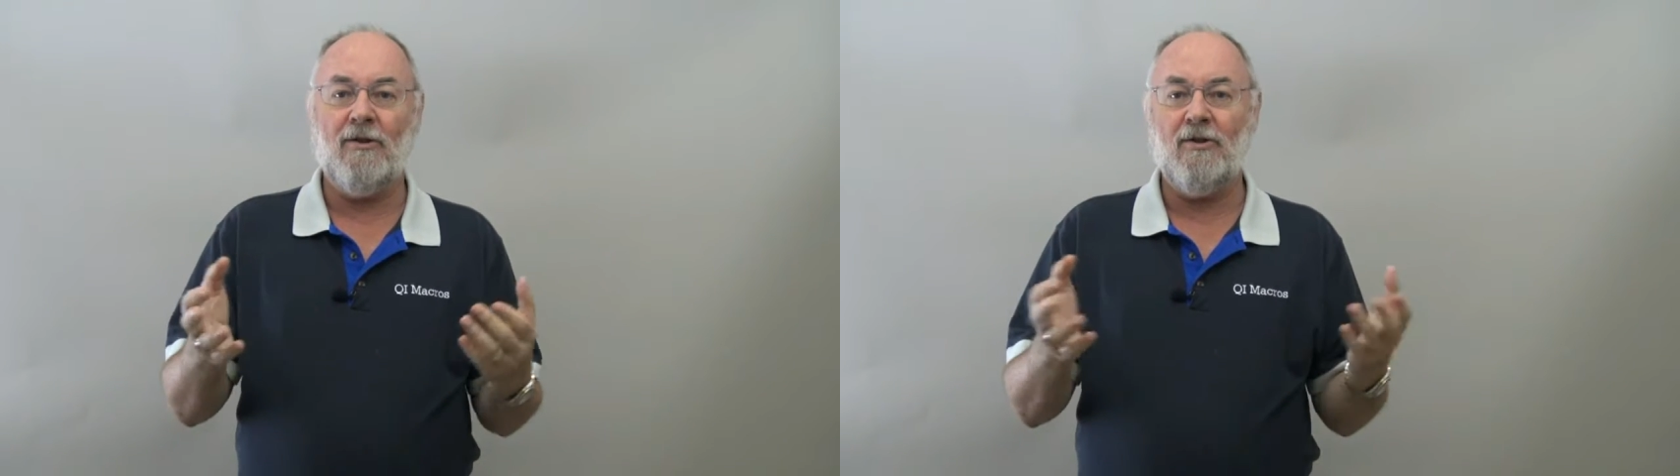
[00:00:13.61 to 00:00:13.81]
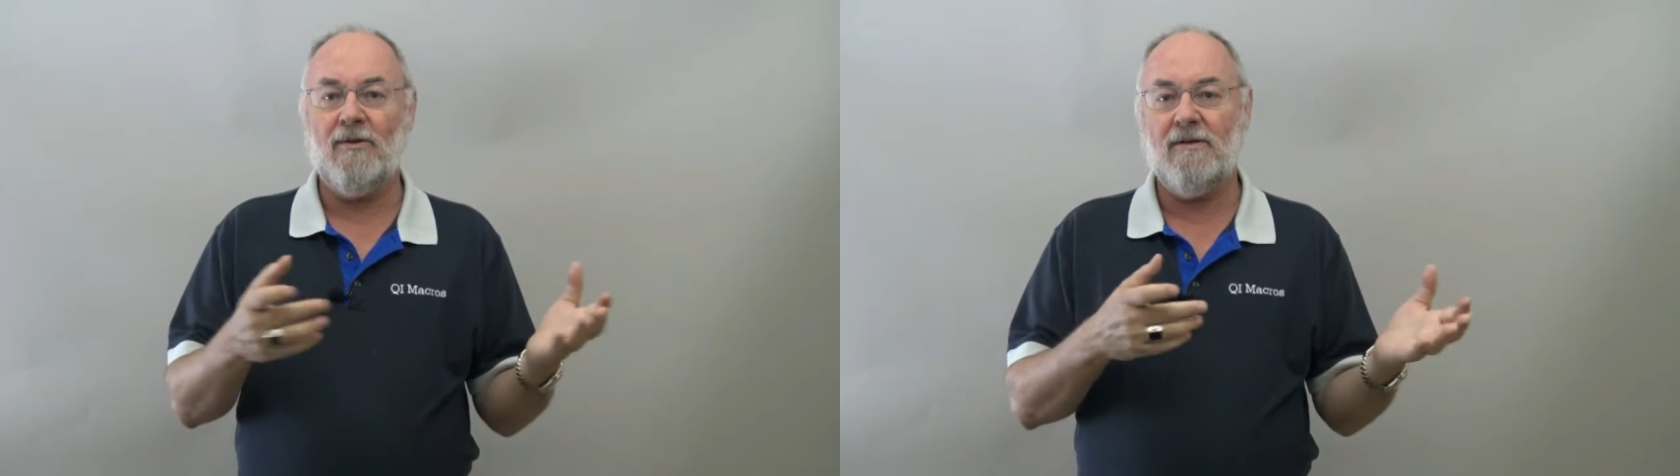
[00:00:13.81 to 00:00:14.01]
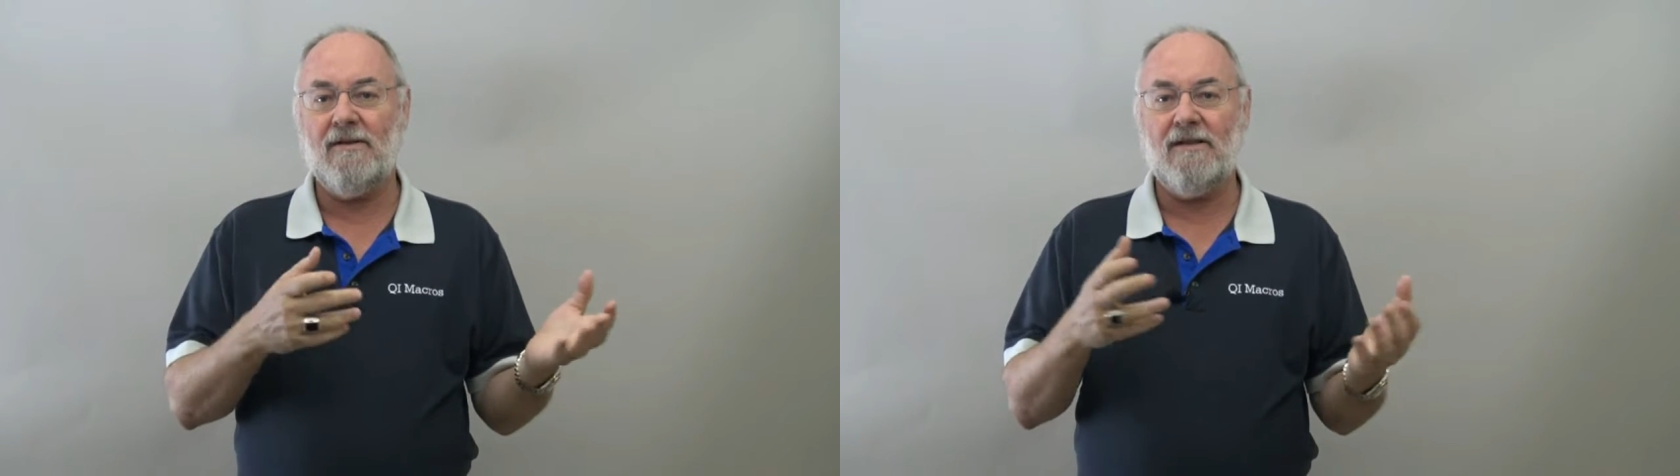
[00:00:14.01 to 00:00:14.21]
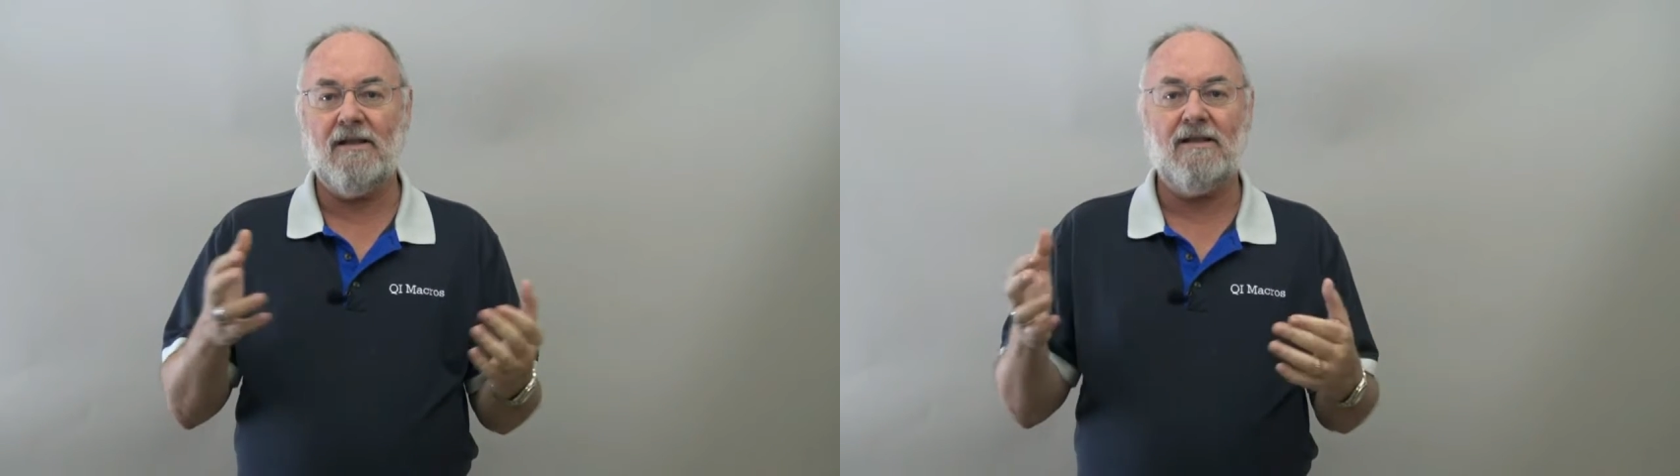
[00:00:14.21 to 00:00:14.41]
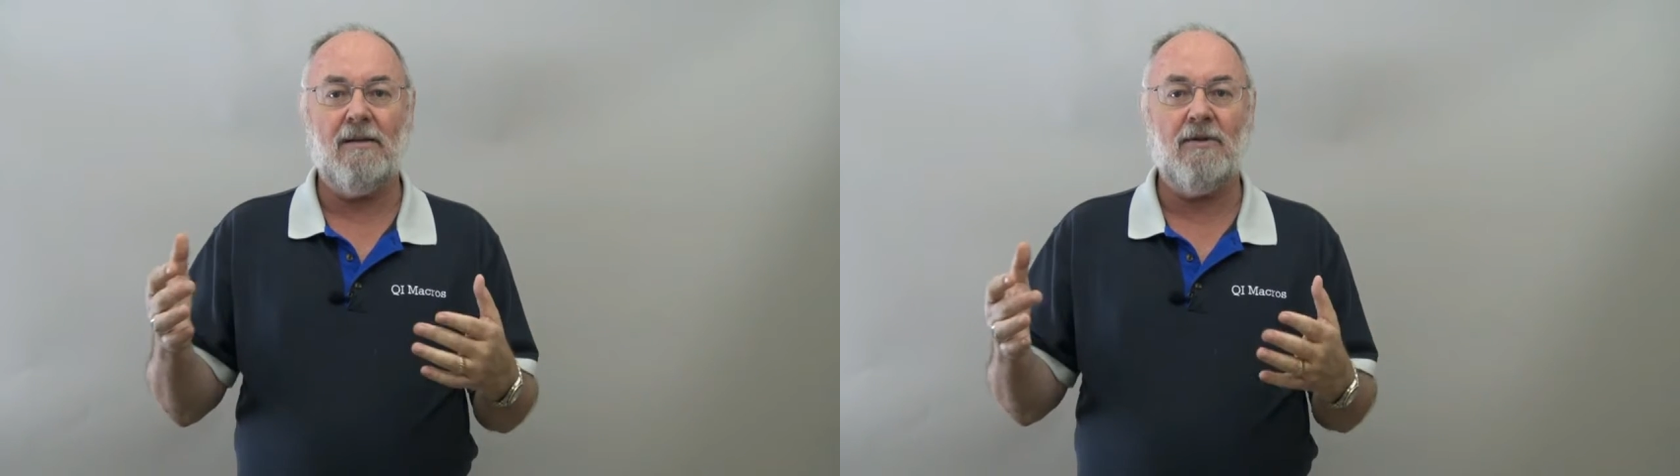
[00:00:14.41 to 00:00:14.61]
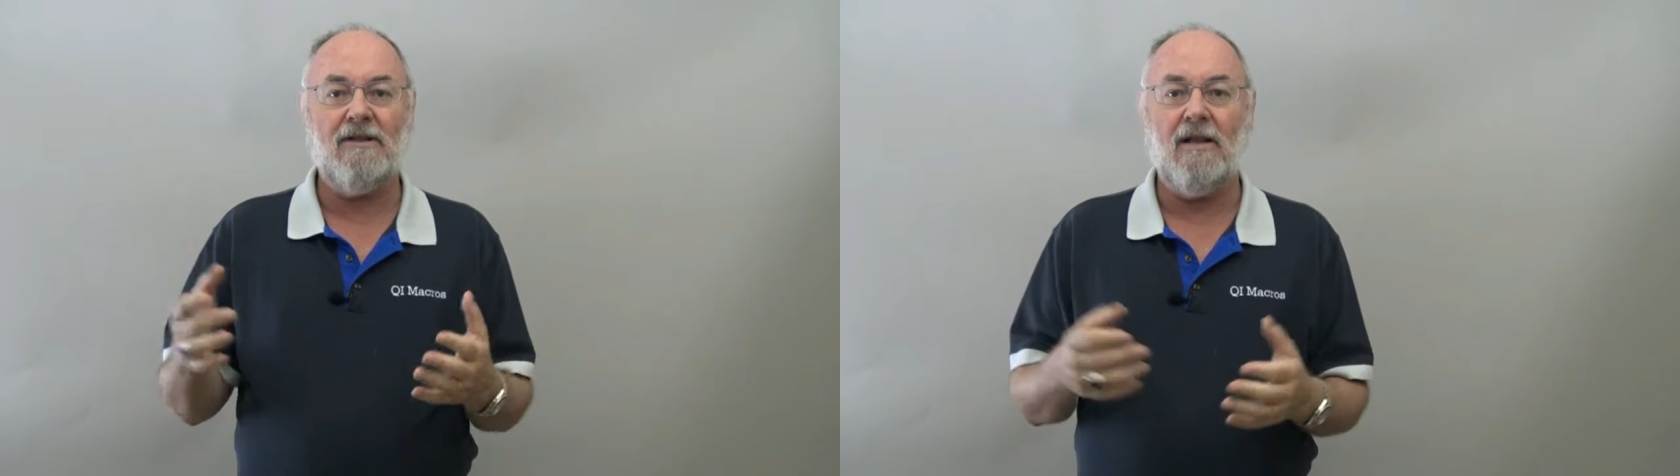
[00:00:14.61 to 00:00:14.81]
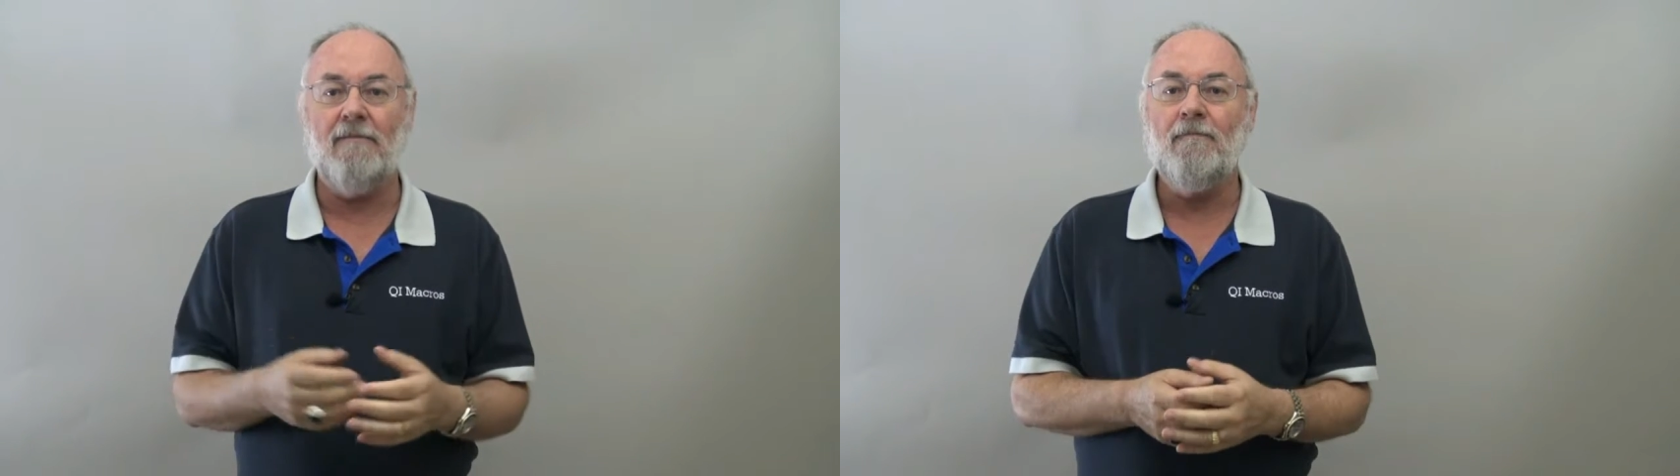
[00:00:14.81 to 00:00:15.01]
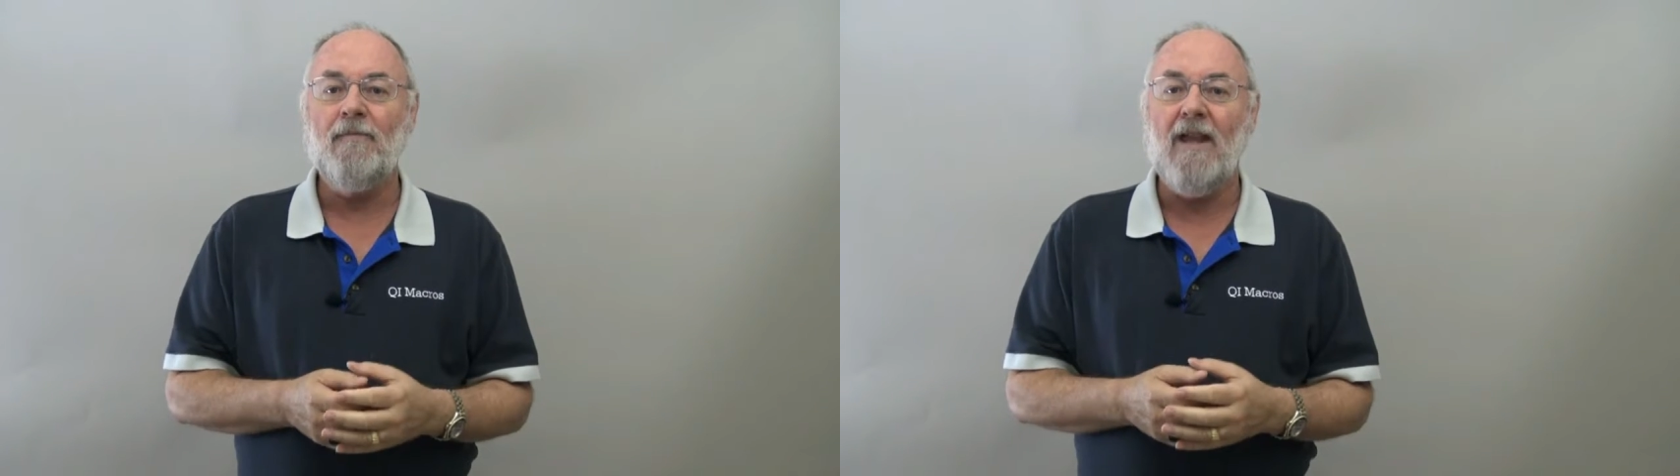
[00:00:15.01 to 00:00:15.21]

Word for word: they're doing Six Sigma stuff.